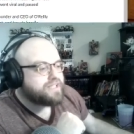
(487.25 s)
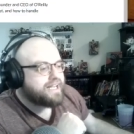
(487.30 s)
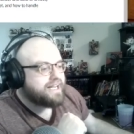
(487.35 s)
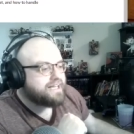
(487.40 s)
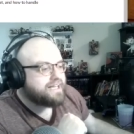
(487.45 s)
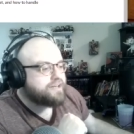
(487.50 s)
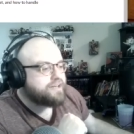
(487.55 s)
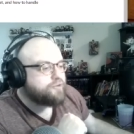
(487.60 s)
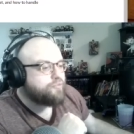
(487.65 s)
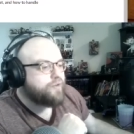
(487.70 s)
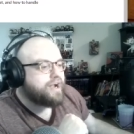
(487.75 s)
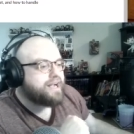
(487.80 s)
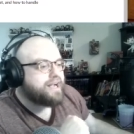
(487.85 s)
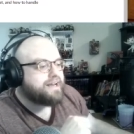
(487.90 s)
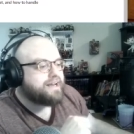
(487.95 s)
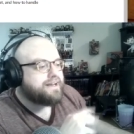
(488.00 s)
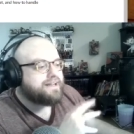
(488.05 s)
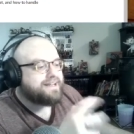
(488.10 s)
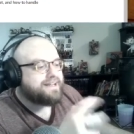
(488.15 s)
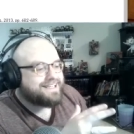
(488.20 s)
Guide to
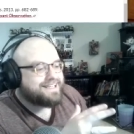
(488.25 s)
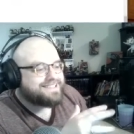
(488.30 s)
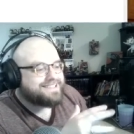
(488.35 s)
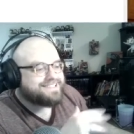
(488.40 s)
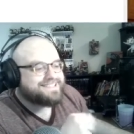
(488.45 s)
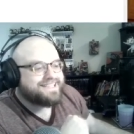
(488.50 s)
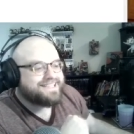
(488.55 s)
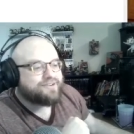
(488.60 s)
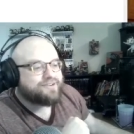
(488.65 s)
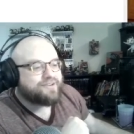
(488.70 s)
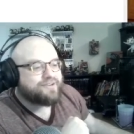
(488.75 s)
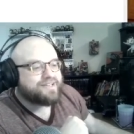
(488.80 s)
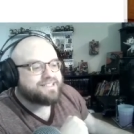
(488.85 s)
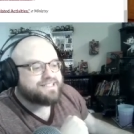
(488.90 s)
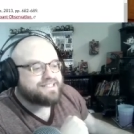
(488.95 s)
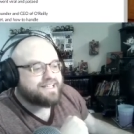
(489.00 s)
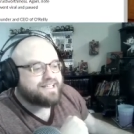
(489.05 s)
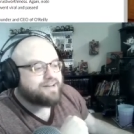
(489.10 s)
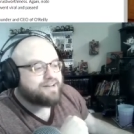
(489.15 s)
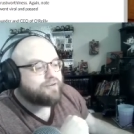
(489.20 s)
Writing, etc.,
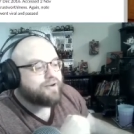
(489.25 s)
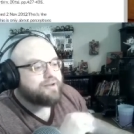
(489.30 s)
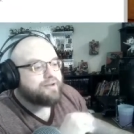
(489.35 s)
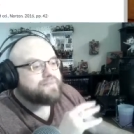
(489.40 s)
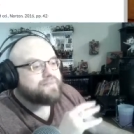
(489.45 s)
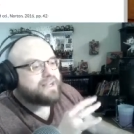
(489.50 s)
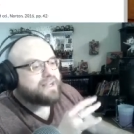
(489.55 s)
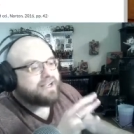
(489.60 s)
etc.